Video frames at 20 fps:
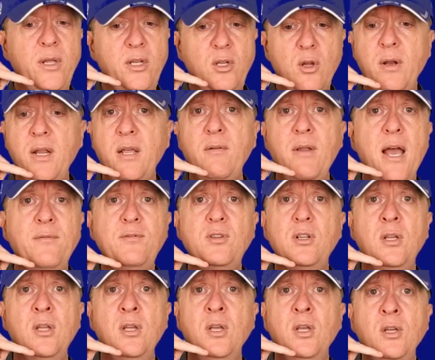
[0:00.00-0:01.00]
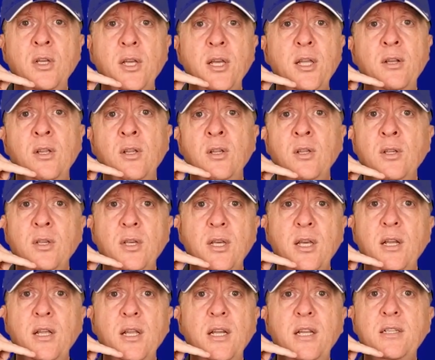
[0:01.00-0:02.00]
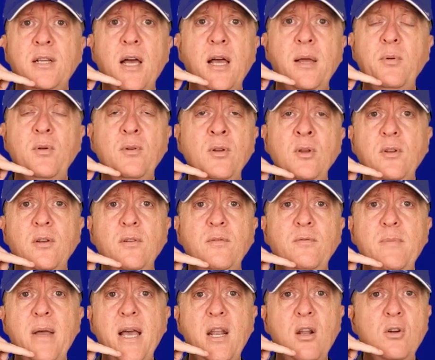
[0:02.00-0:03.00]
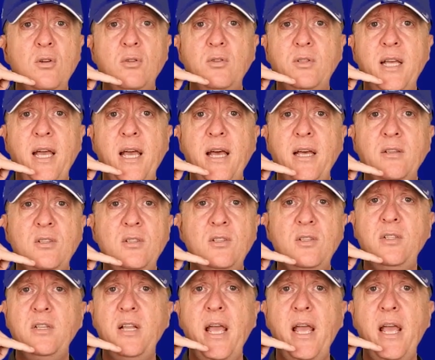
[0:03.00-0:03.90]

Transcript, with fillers: We don't even have to get get any type of, of medical test.